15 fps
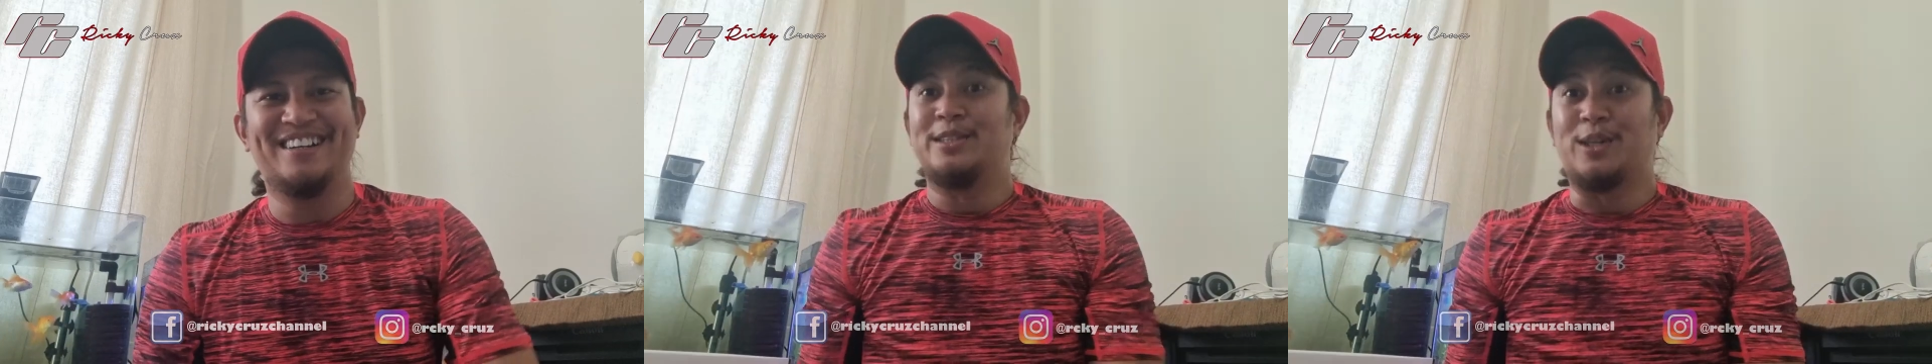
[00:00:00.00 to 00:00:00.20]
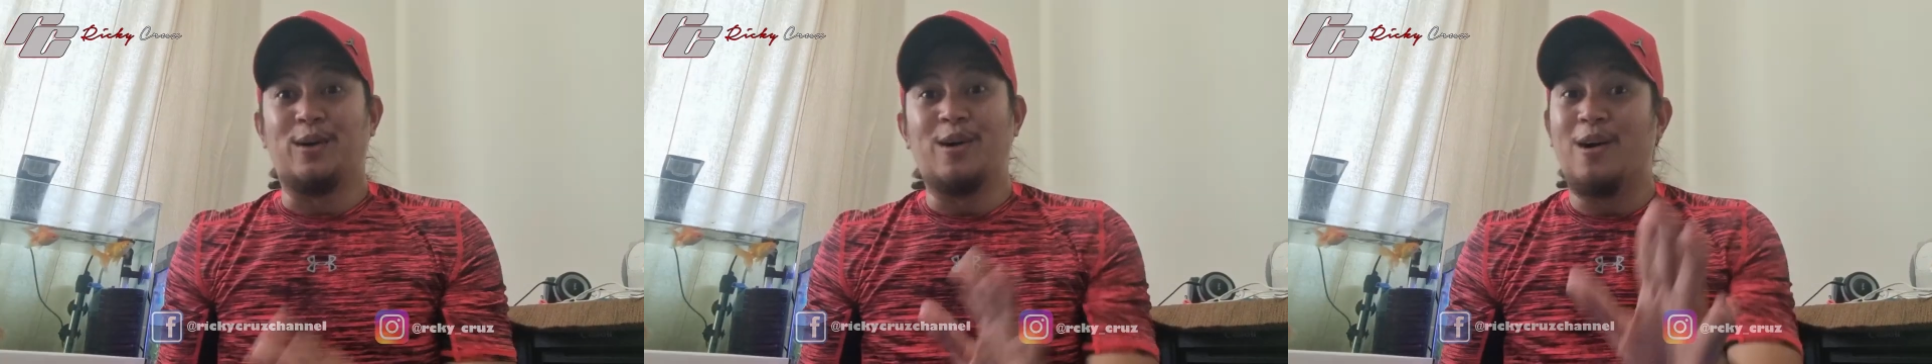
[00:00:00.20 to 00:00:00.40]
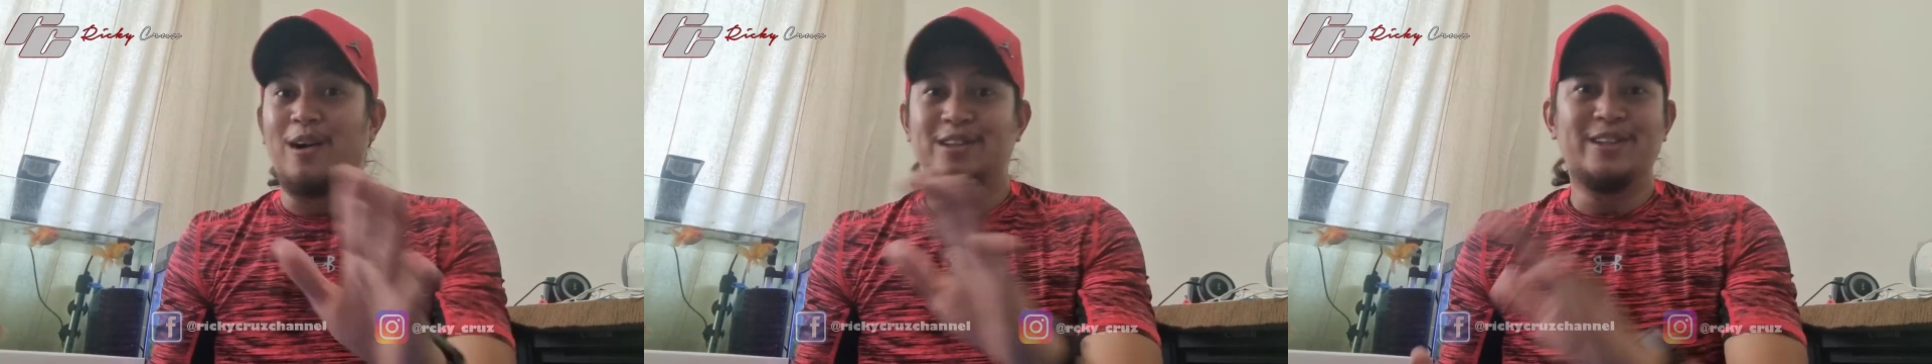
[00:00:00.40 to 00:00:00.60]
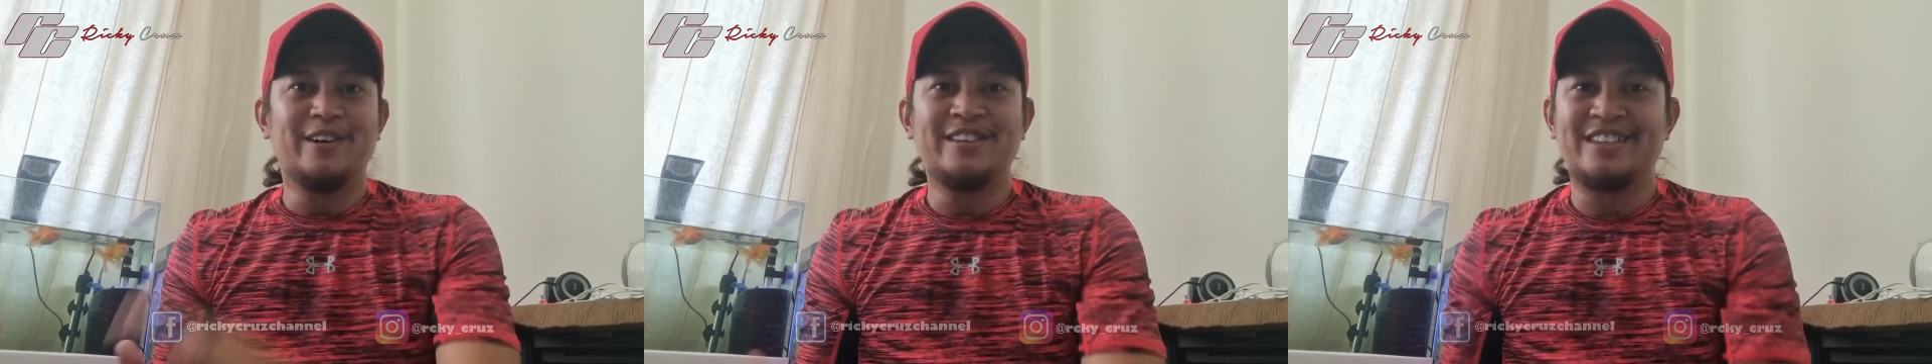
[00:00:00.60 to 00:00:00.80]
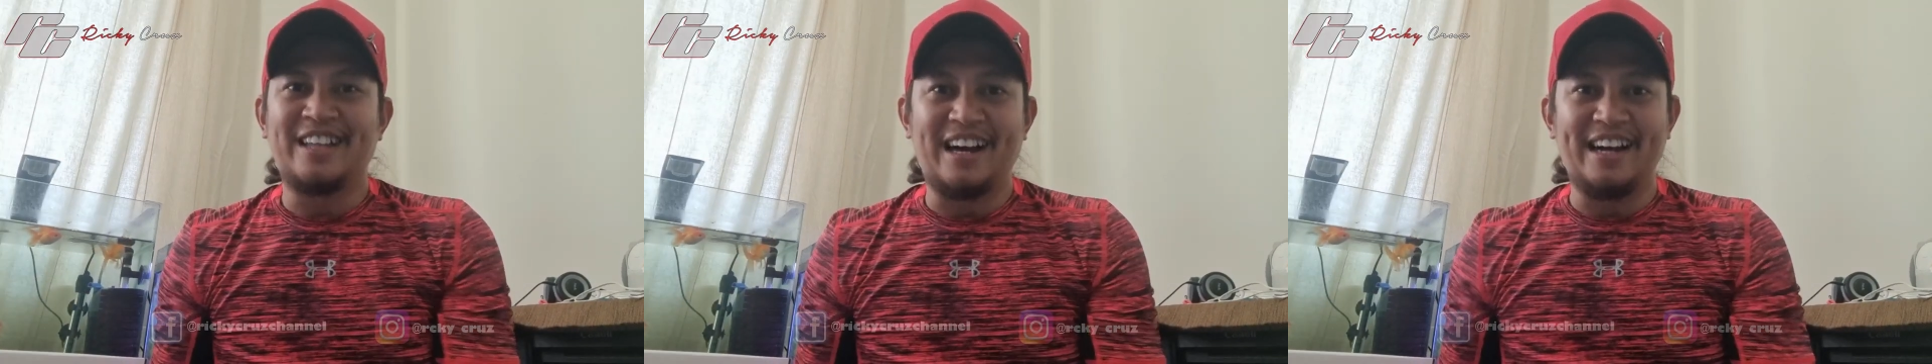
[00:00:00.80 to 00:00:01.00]
So hold
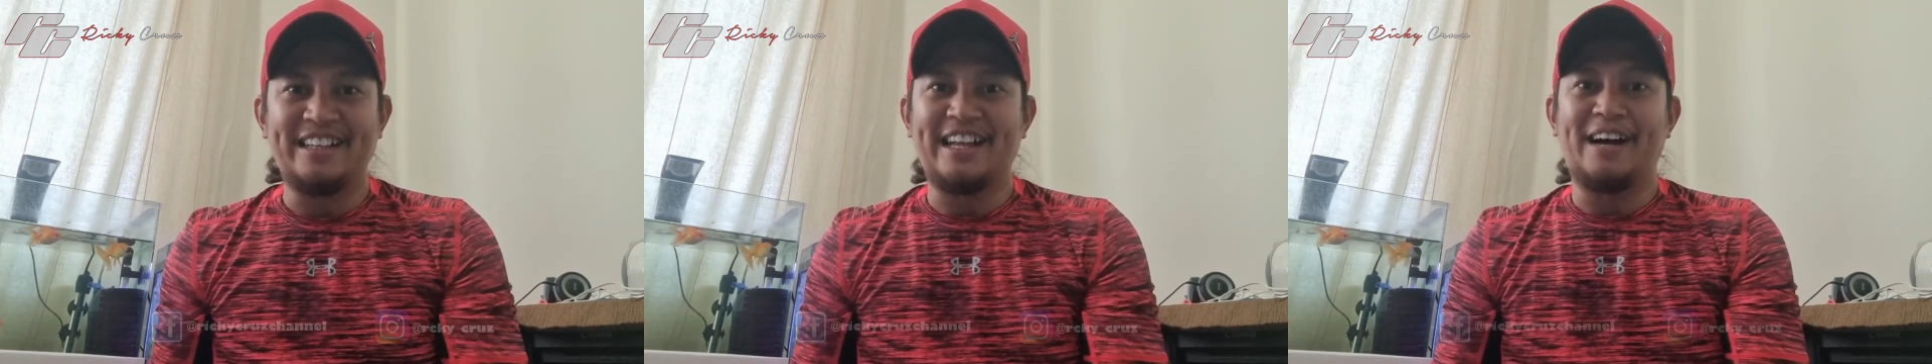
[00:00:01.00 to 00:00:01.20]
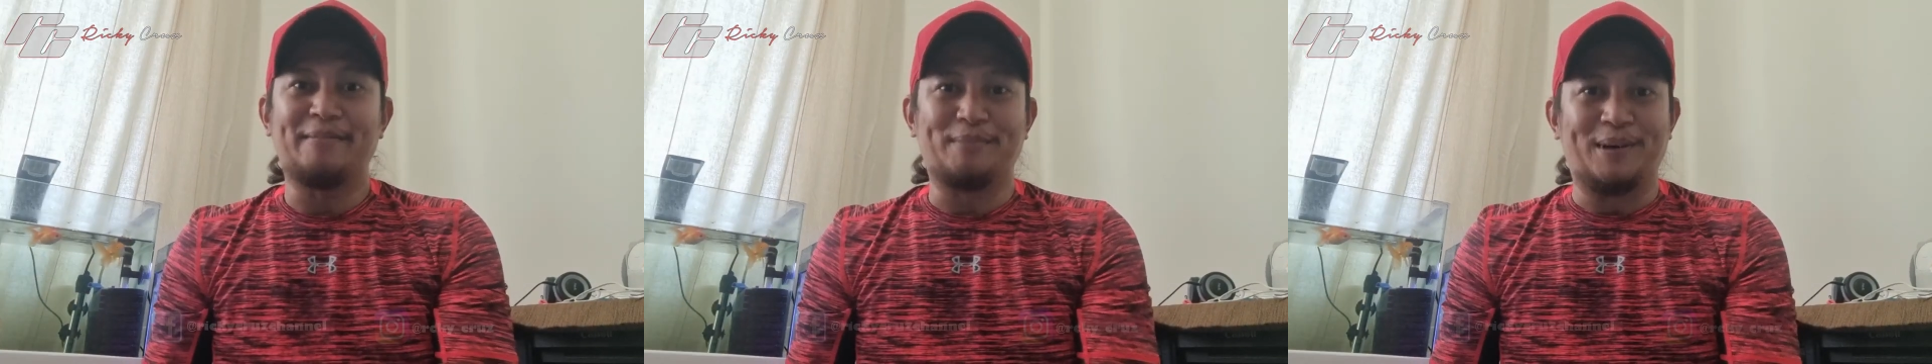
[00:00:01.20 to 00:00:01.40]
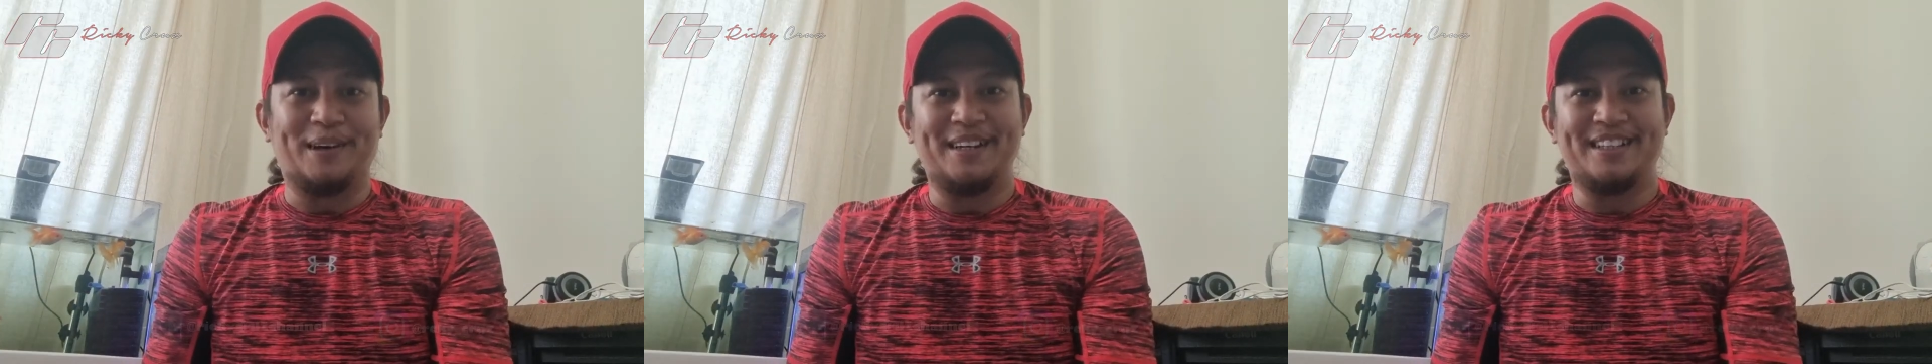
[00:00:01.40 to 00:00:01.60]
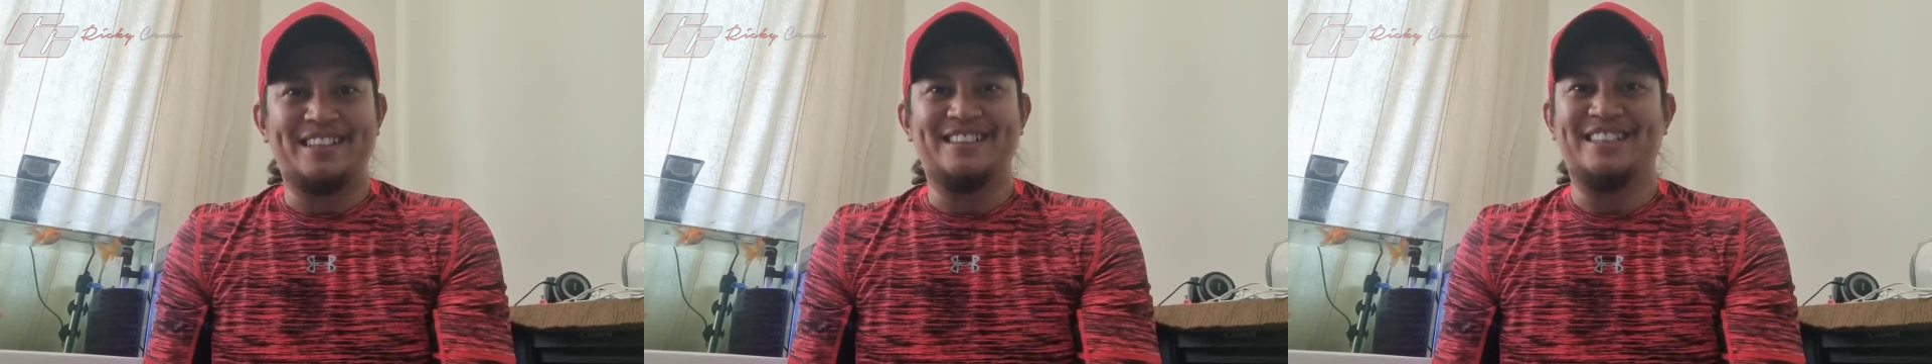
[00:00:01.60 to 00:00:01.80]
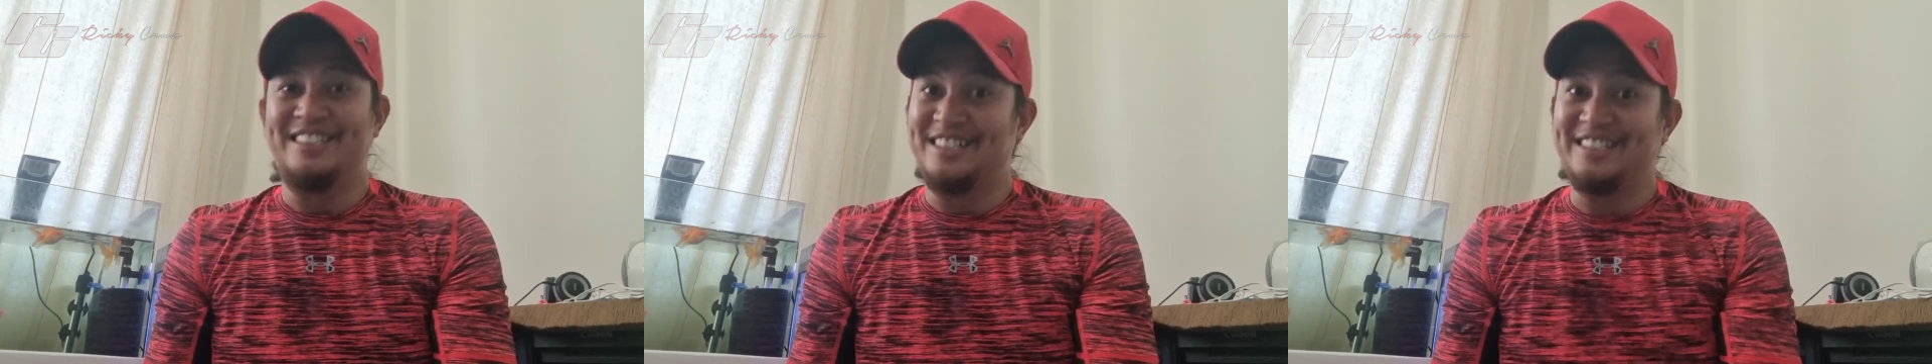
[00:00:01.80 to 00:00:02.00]
on tight APORT,
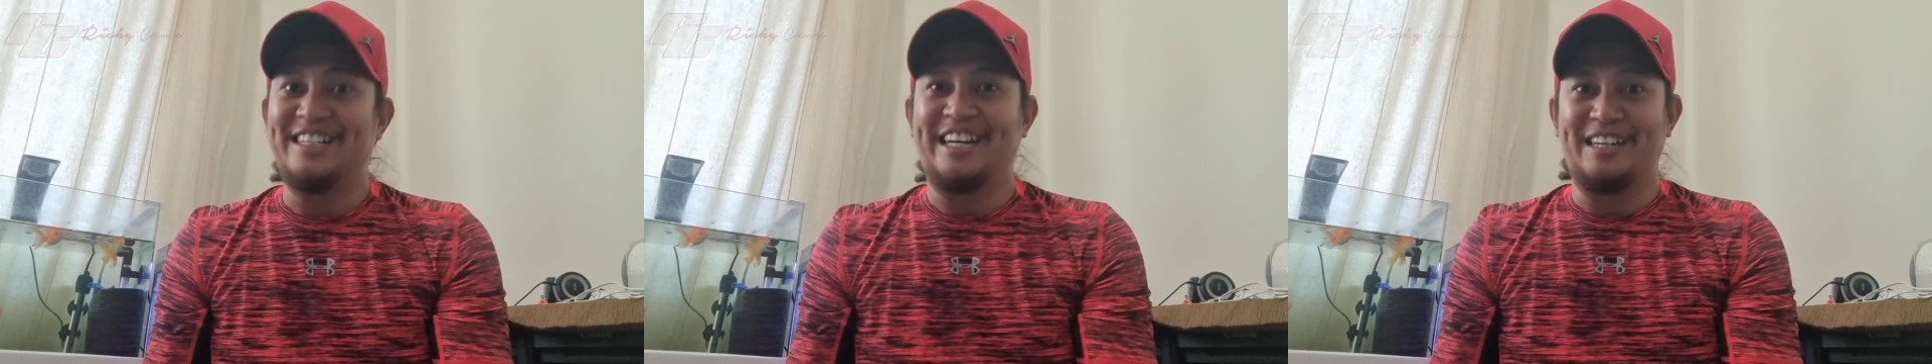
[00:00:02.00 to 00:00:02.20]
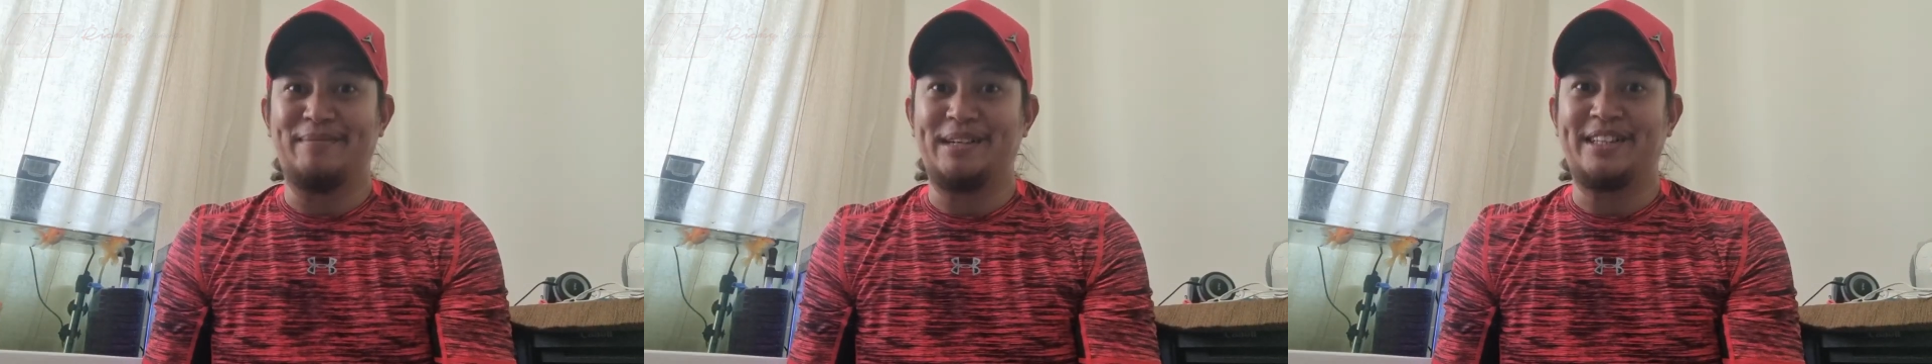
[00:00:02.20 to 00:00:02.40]
this is gonna be